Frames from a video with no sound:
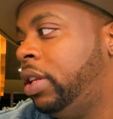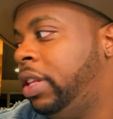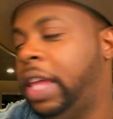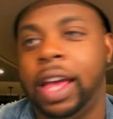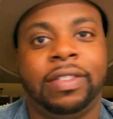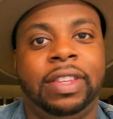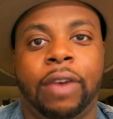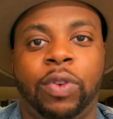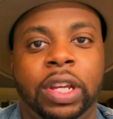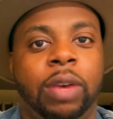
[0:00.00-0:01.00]
that's
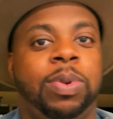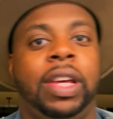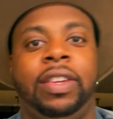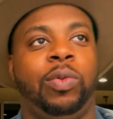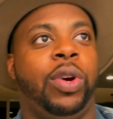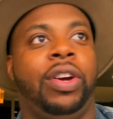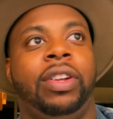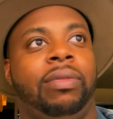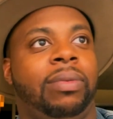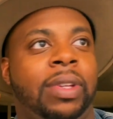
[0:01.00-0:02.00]
definitely a place where
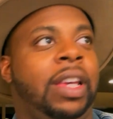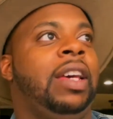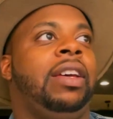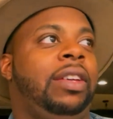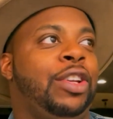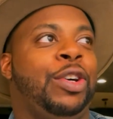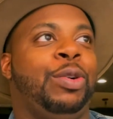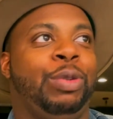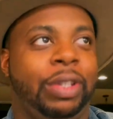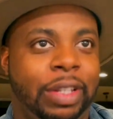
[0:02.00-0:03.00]
you
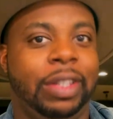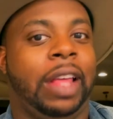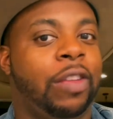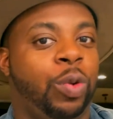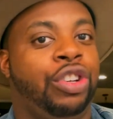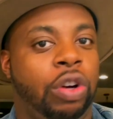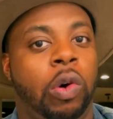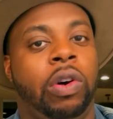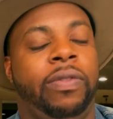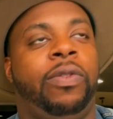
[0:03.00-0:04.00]
know that's what you're
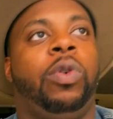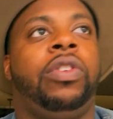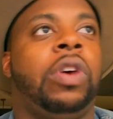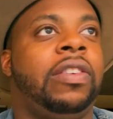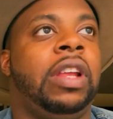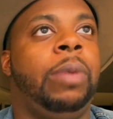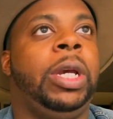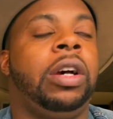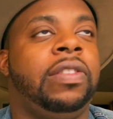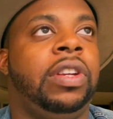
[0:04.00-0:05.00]
going for. So I said, let me
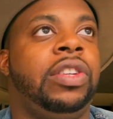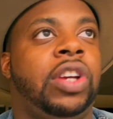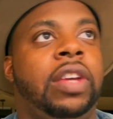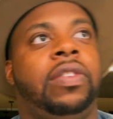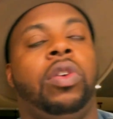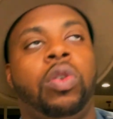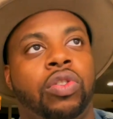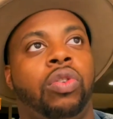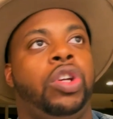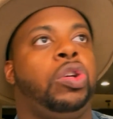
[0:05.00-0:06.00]
cut to the chase. Long
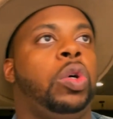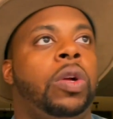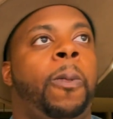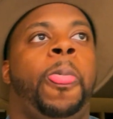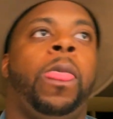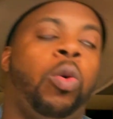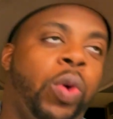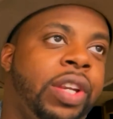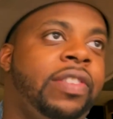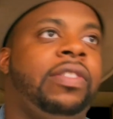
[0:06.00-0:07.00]
story short,
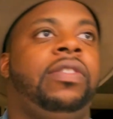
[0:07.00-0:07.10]
went